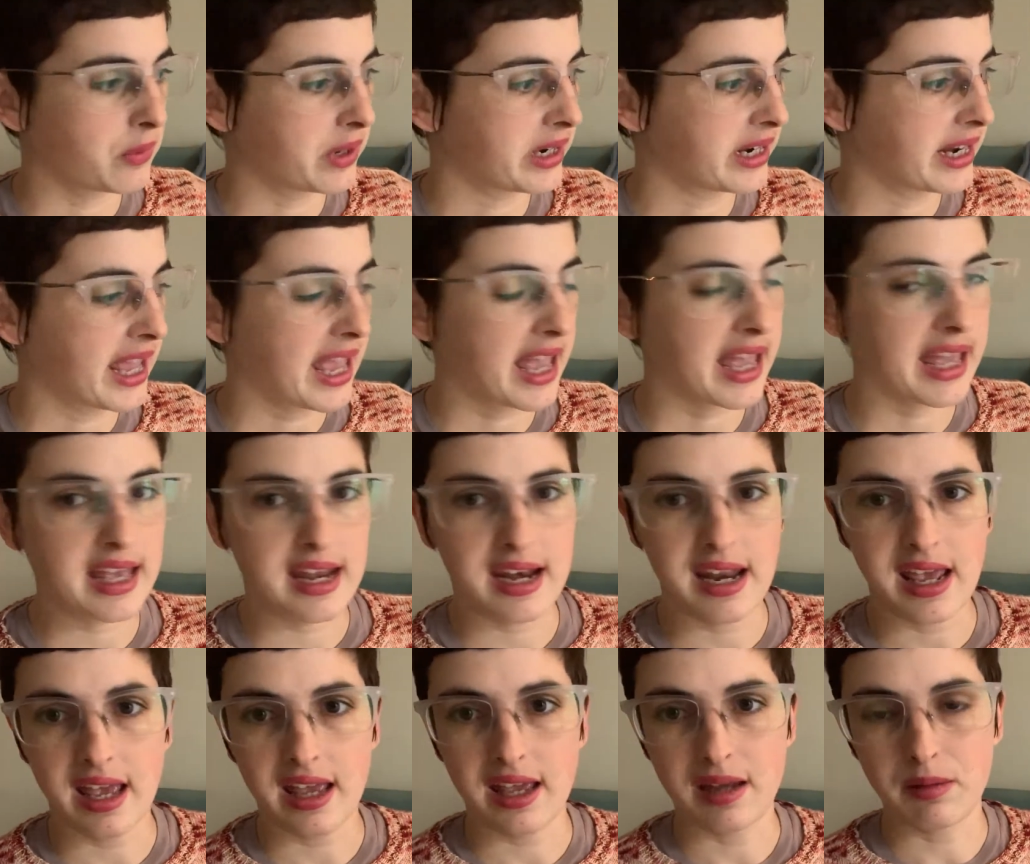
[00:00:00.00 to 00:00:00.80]
went
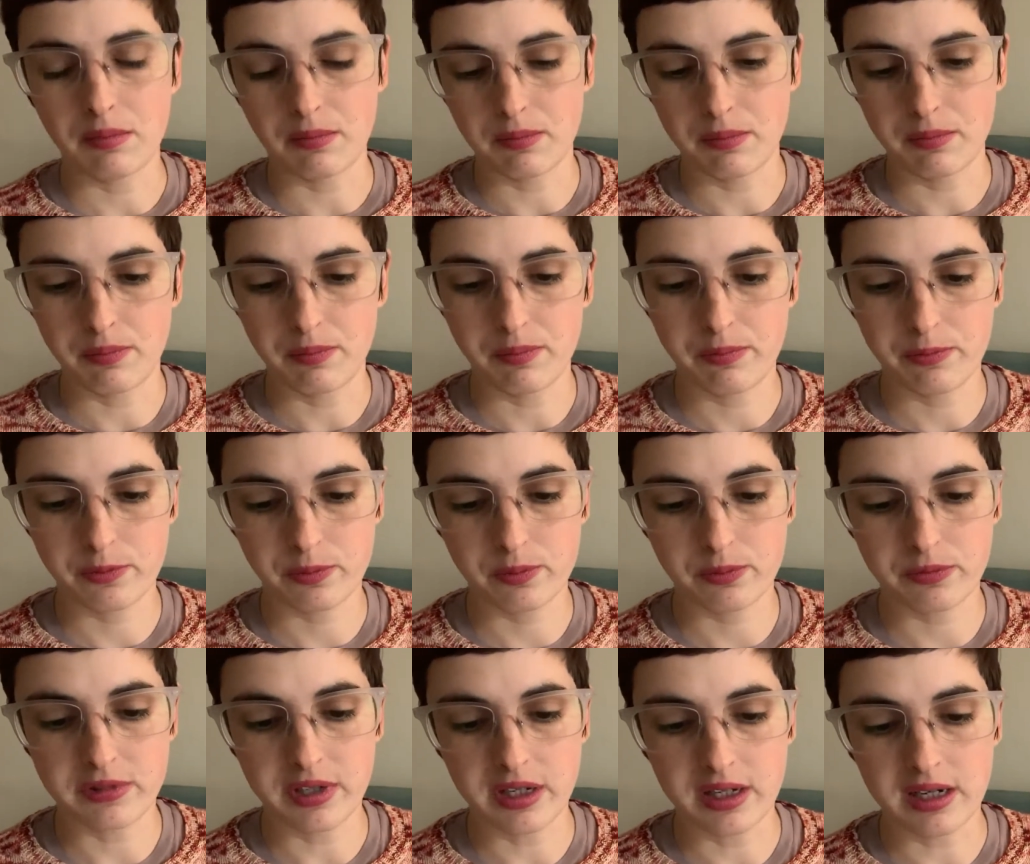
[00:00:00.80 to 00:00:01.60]
ahead and
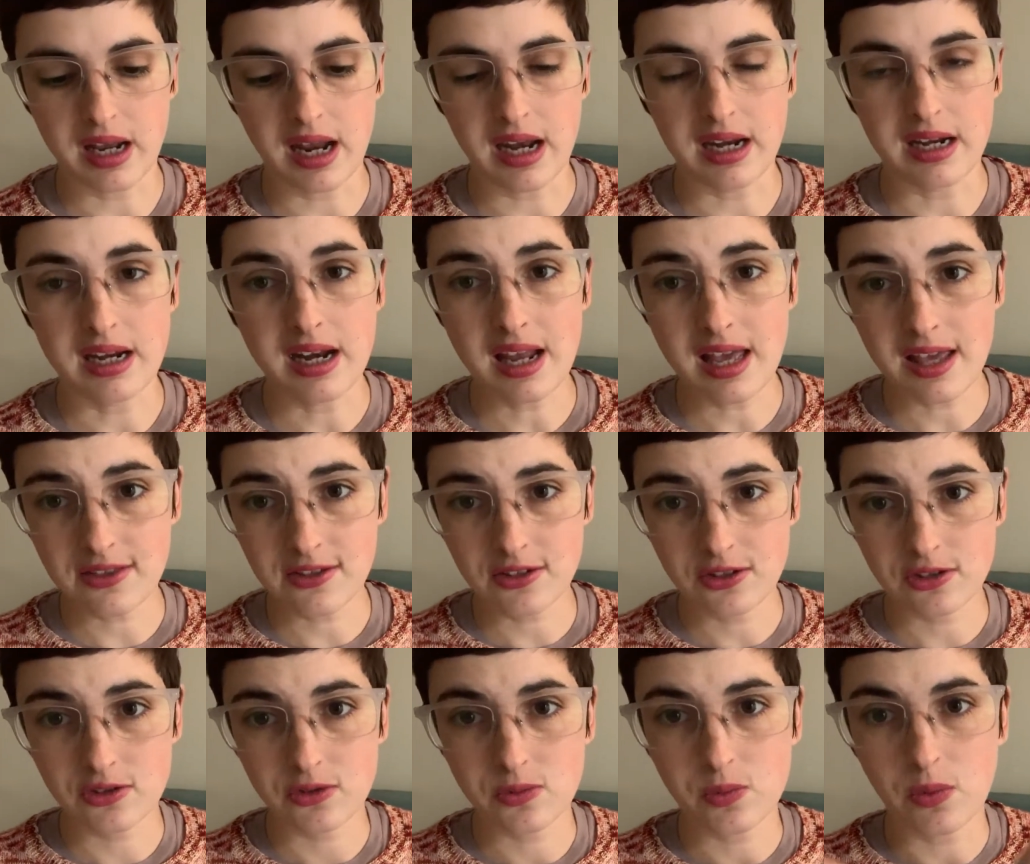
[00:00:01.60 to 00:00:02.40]
did
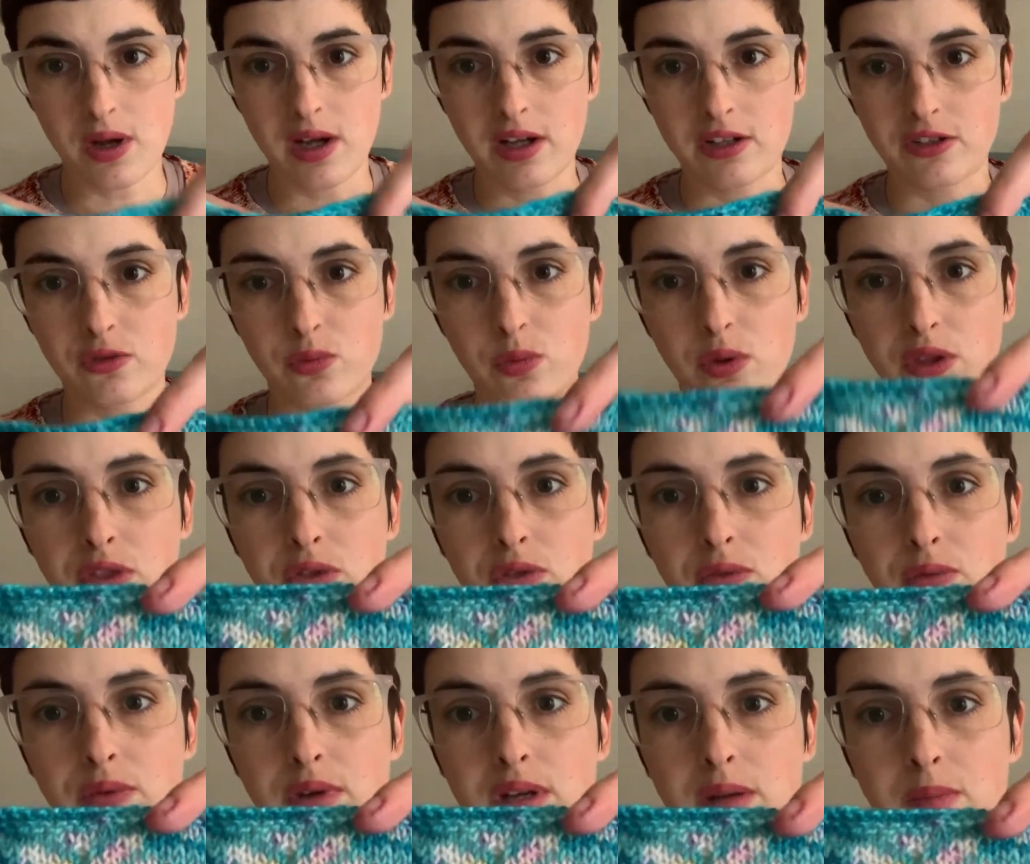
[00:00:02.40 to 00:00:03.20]
another swatch
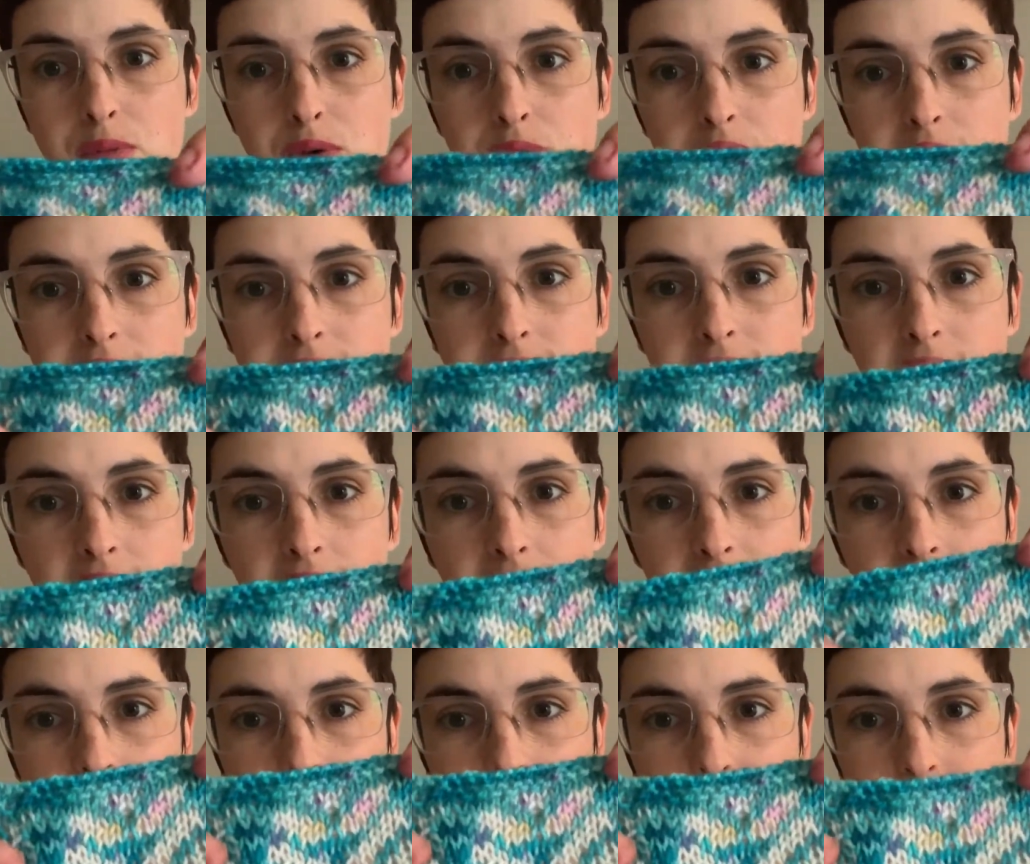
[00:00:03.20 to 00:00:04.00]
with
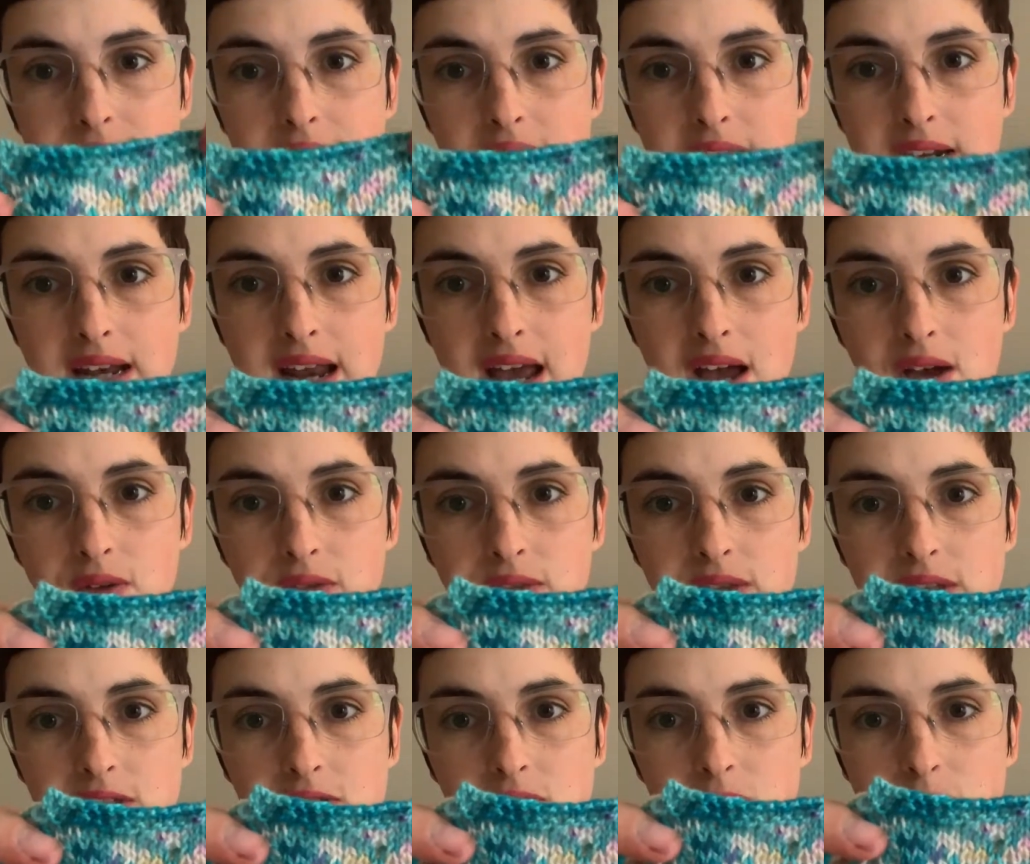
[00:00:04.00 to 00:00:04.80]
3.5s, and now
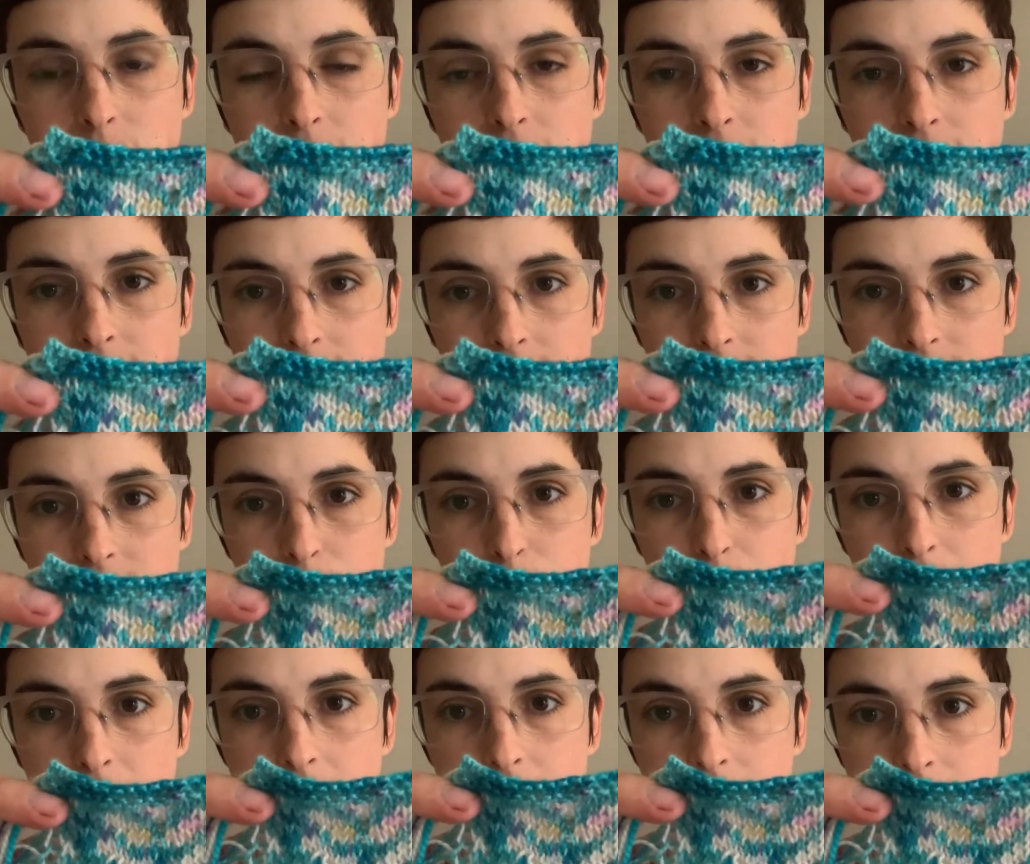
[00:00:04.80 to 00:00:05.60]
this one is
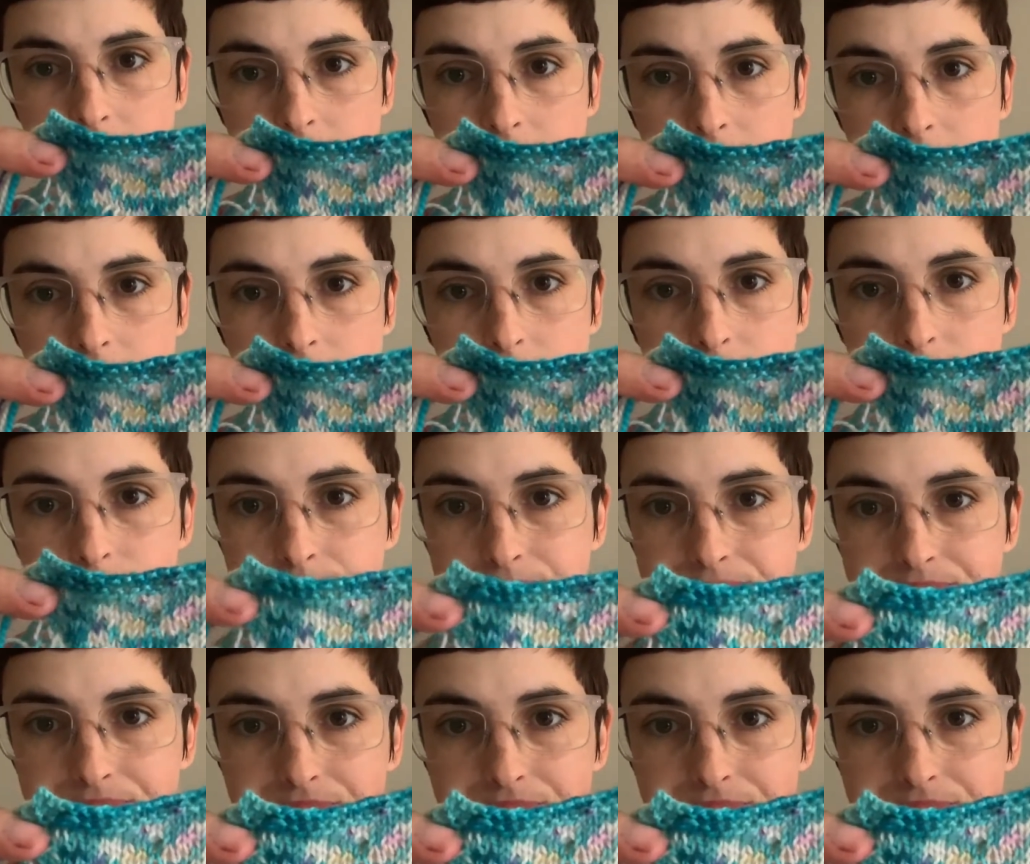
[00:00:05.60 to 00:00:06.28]
blocking.